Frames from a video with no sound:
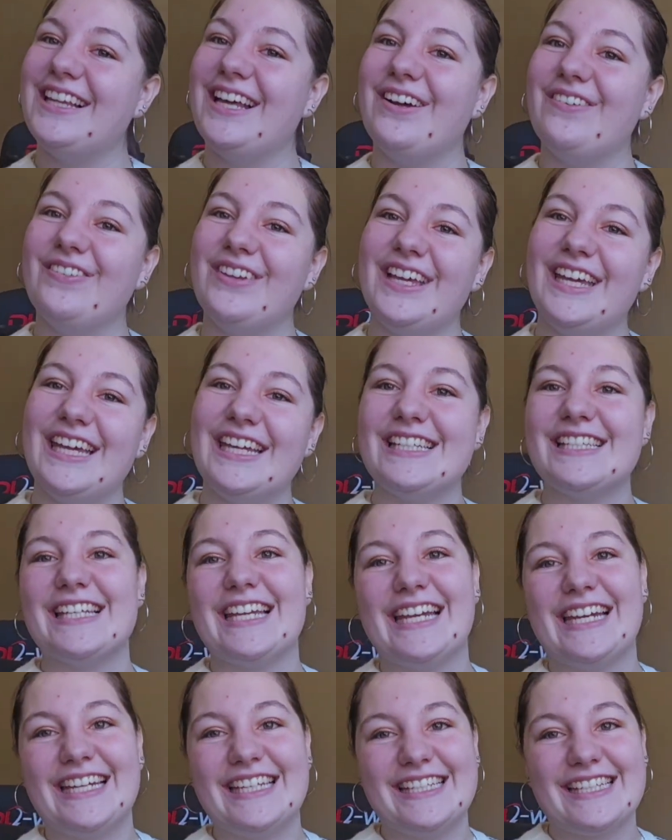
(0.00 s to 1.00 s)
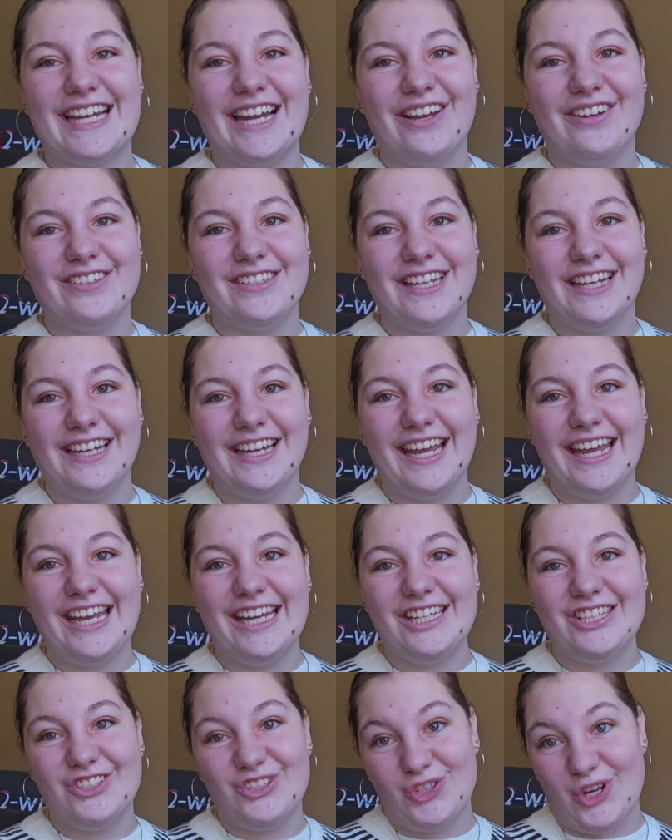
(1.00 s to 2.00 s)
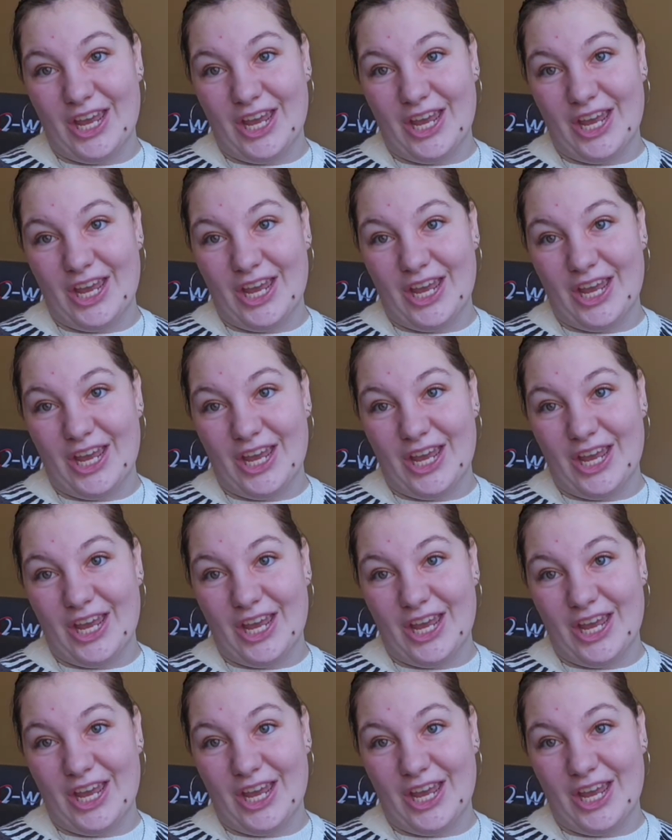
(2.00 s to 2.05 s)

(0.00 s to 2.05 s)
my lovelies. It is now Sunday,